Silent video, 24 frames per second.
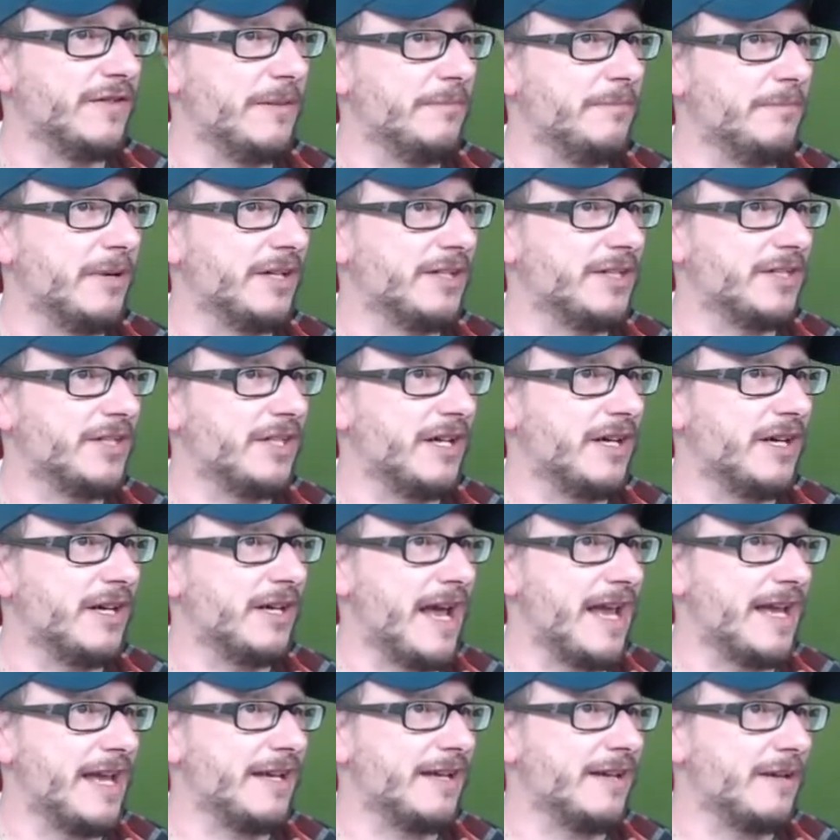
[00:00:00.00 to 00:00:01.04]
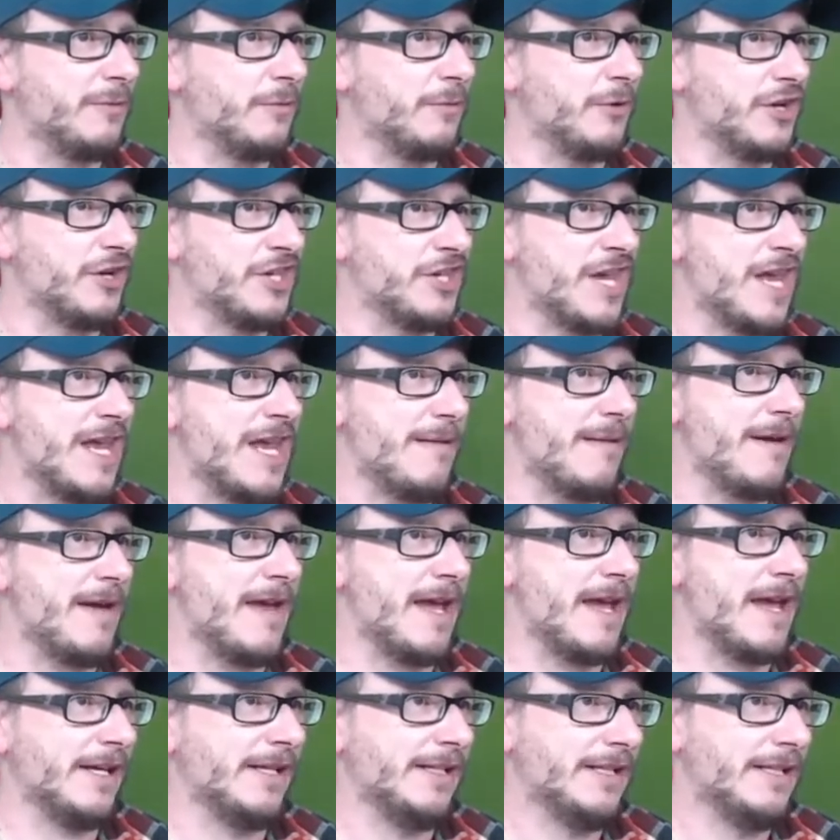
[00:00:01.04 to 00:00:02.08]
but, uh, hey, we're a team
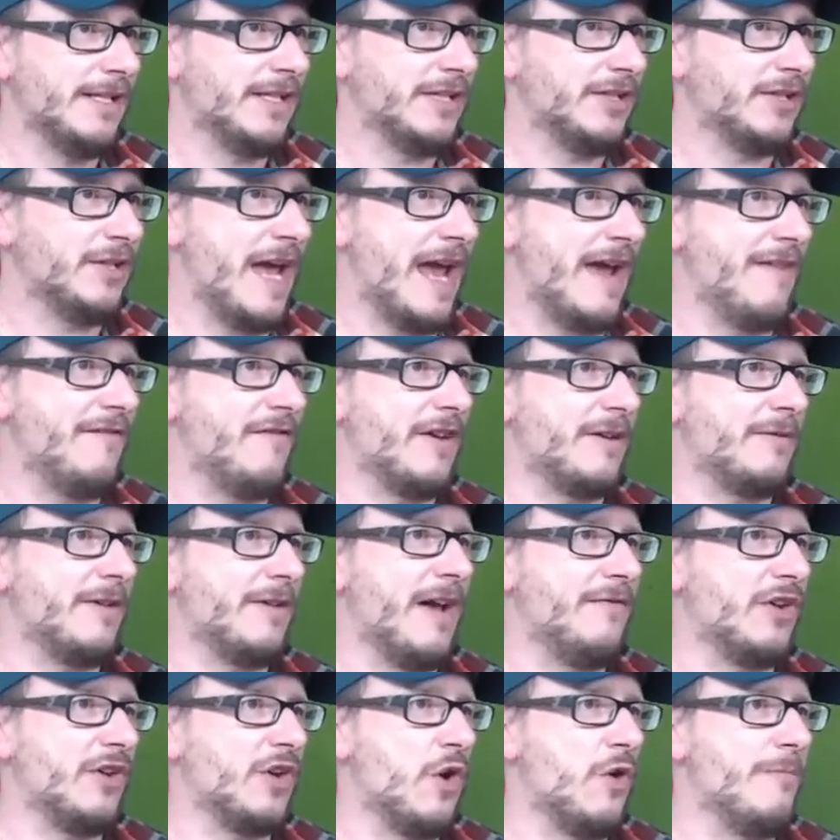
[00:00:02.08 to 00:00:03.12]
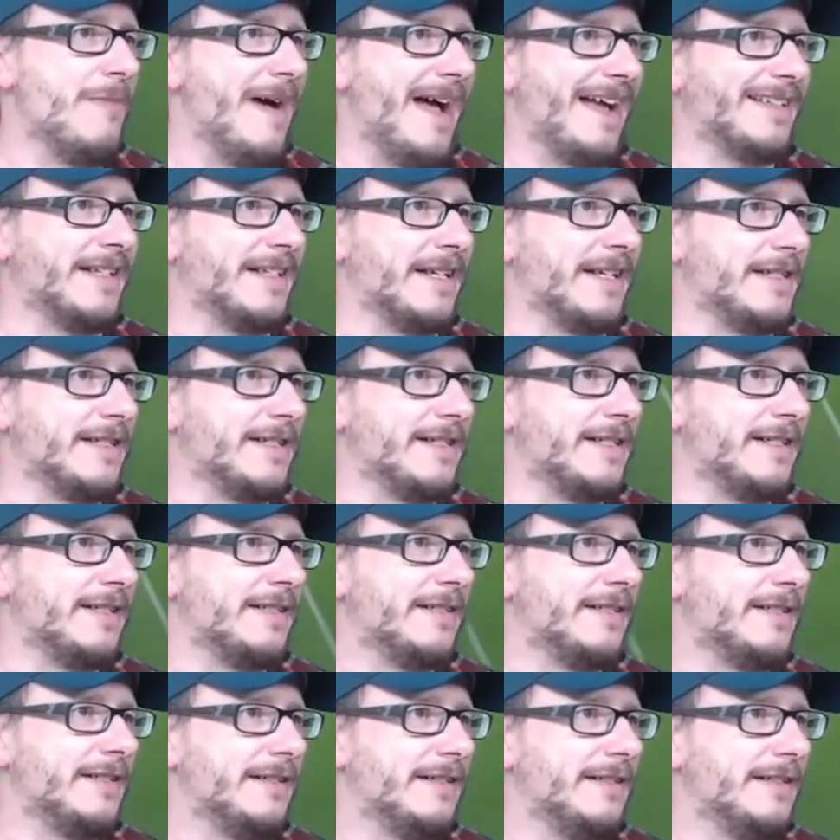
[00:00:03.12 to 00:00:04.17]
here. So every every goal matters.
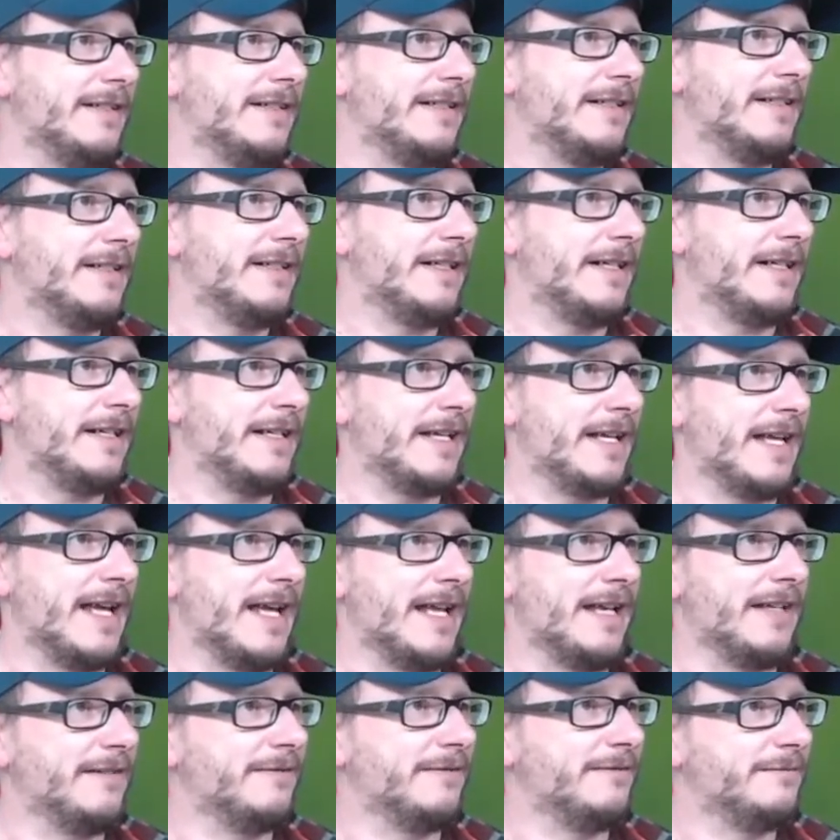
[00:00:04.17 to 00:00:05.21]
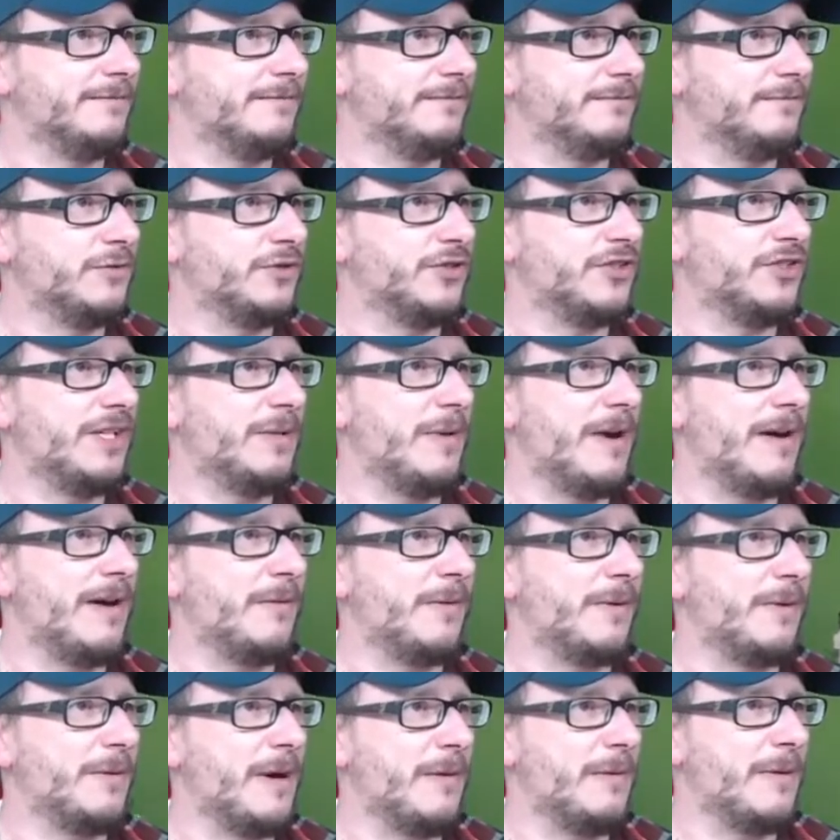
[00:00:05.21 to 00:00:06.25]
And again, we'll see where
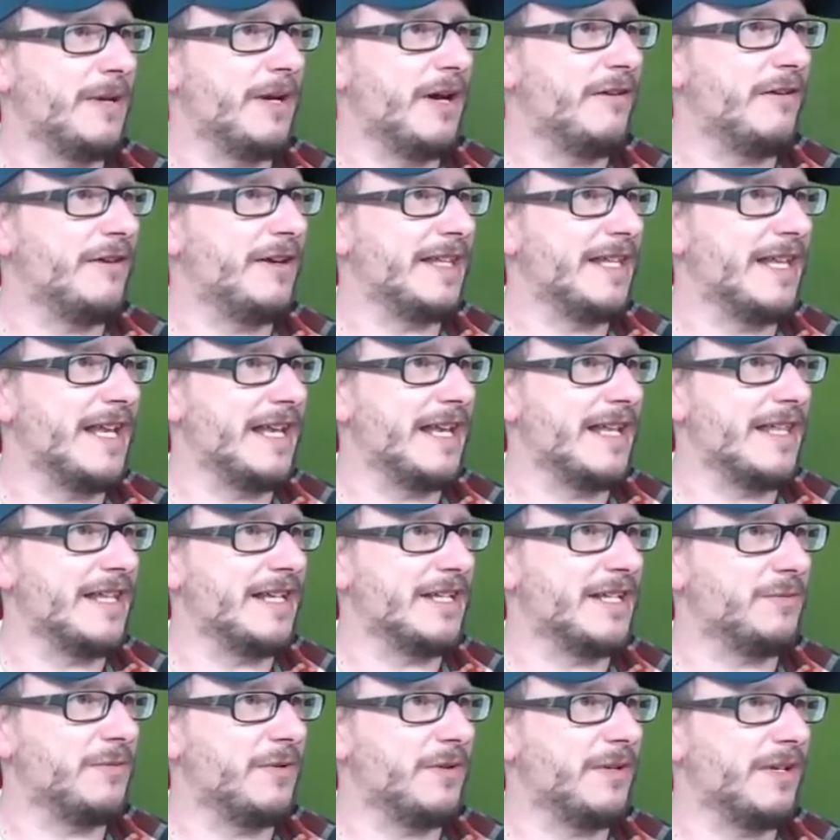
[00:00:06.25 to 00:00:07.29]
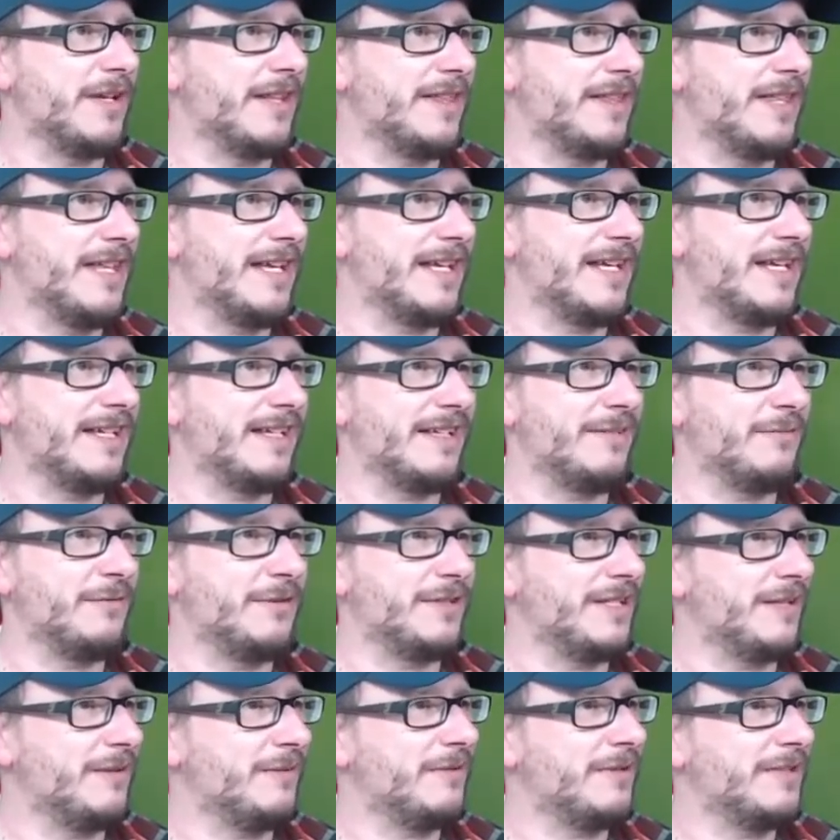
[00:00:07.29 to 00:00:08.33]
where we are at the end of this one. I think was it
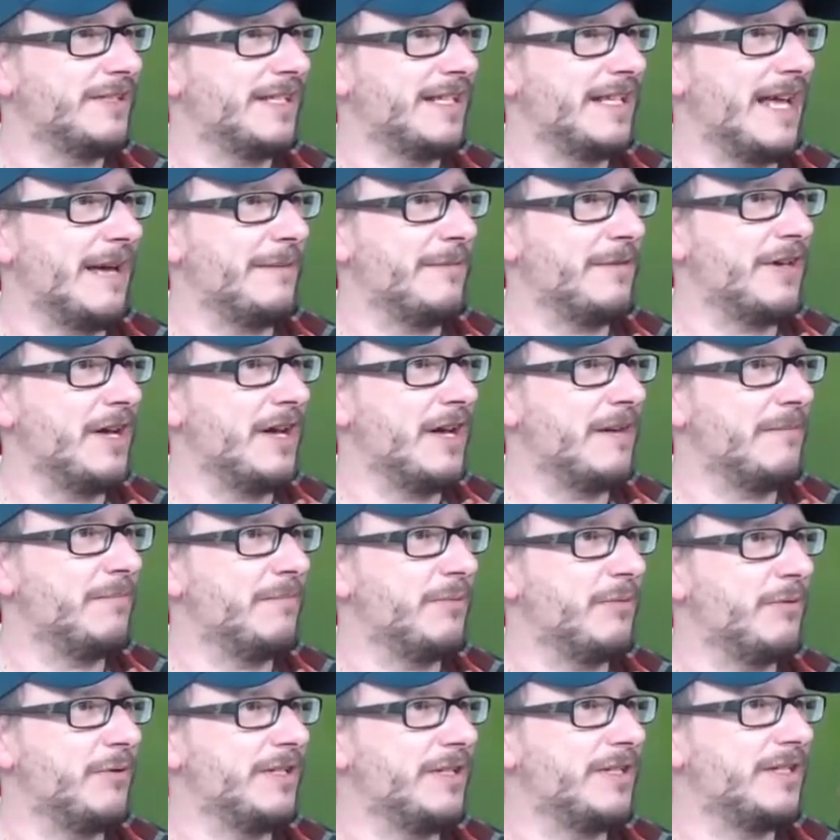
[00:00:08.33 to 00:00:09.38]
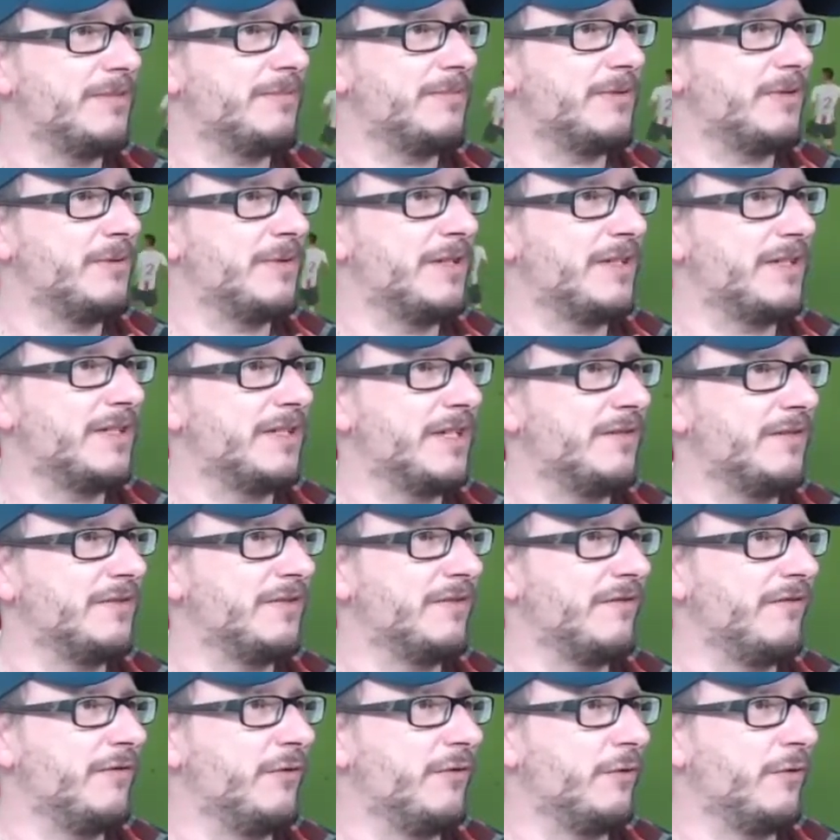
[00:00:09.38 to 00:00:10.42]
was the gap nine points between ourselves and
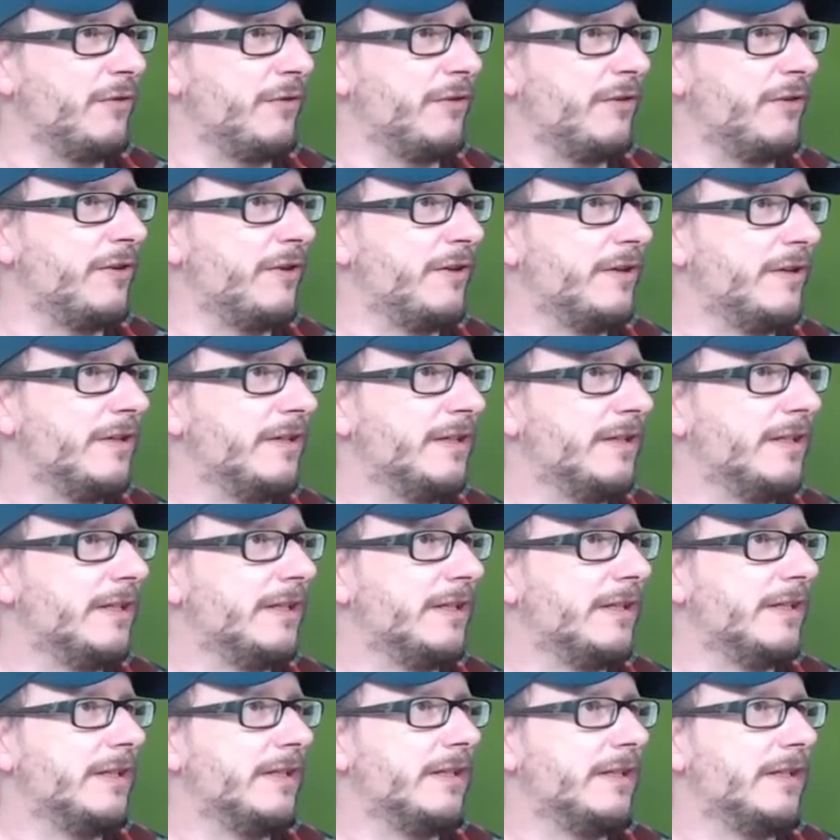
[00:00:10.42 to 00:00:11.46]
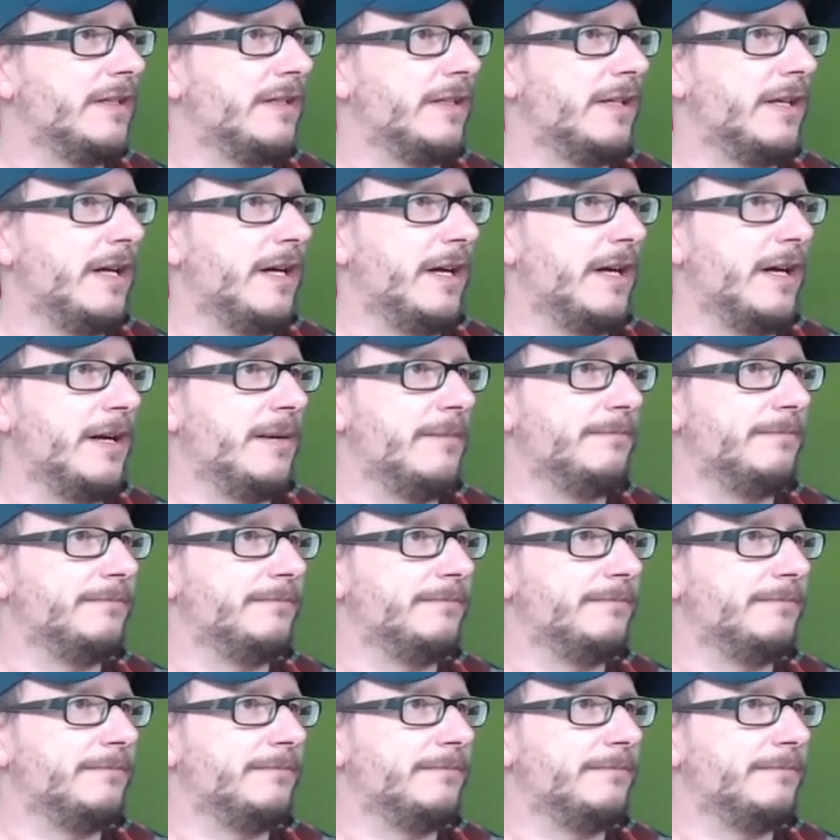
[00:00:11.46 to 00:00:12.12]
fourth, um,